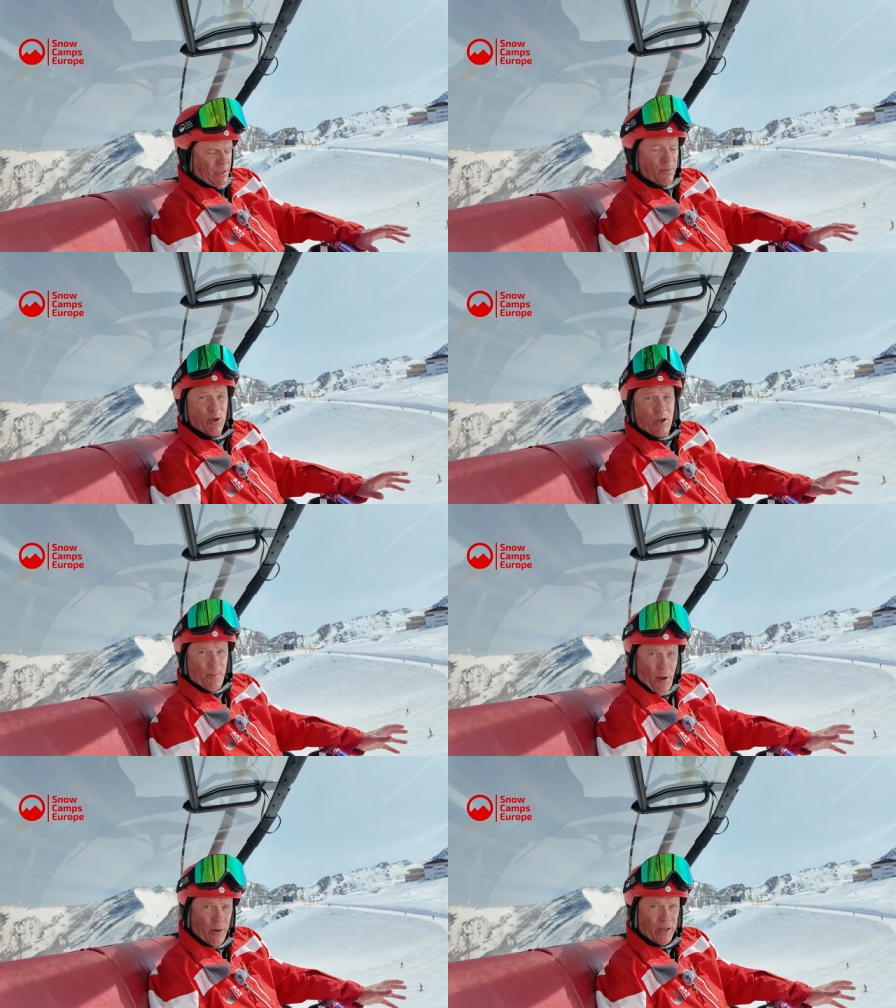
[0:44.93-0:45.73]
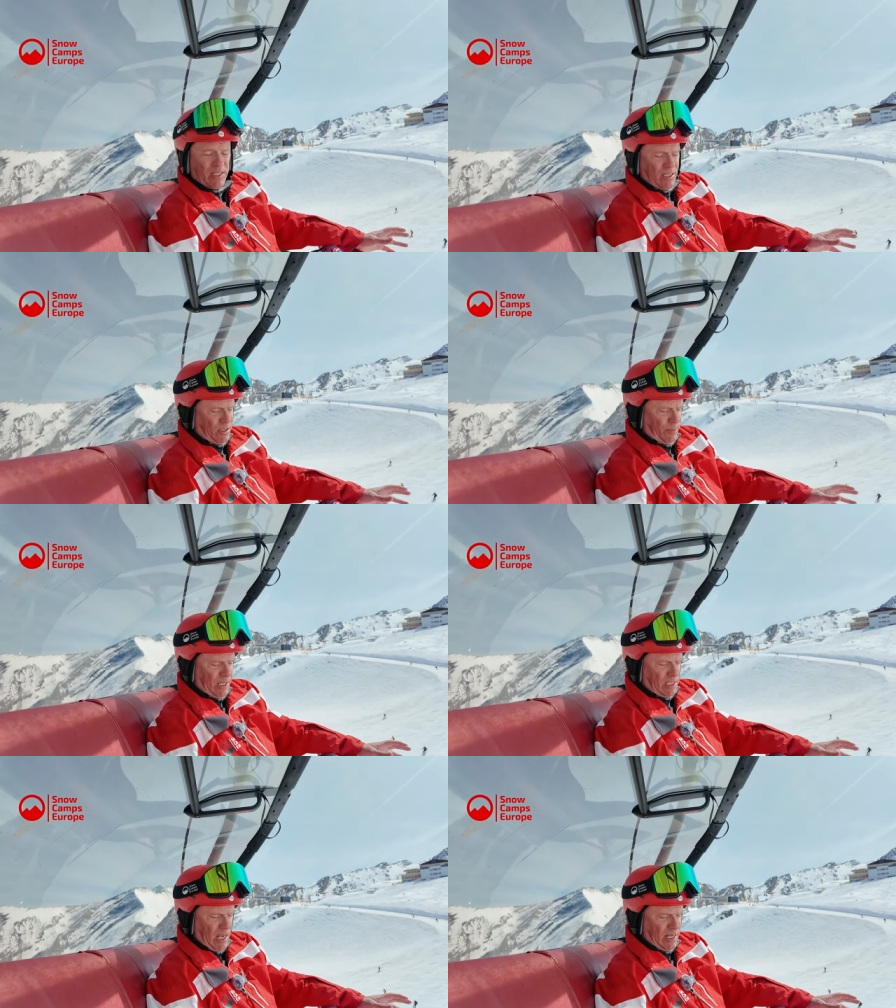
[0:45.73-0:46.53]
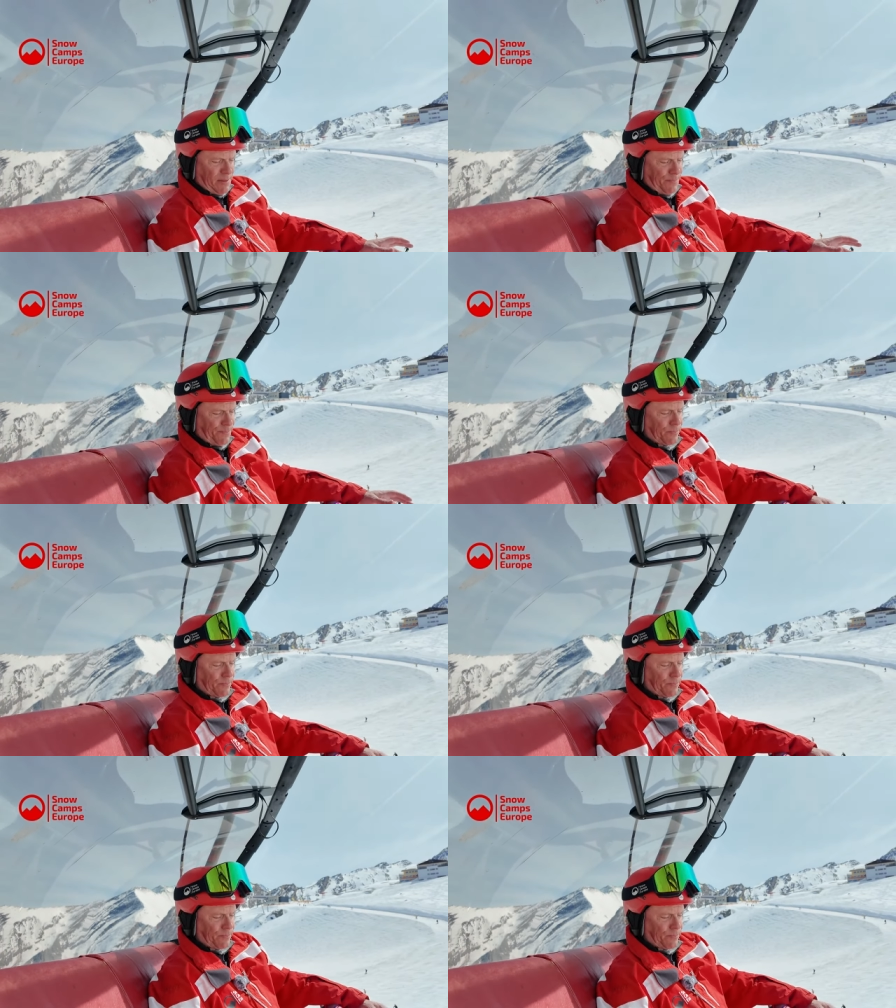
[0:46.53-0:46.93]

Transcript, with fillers: some new components in some of the skis.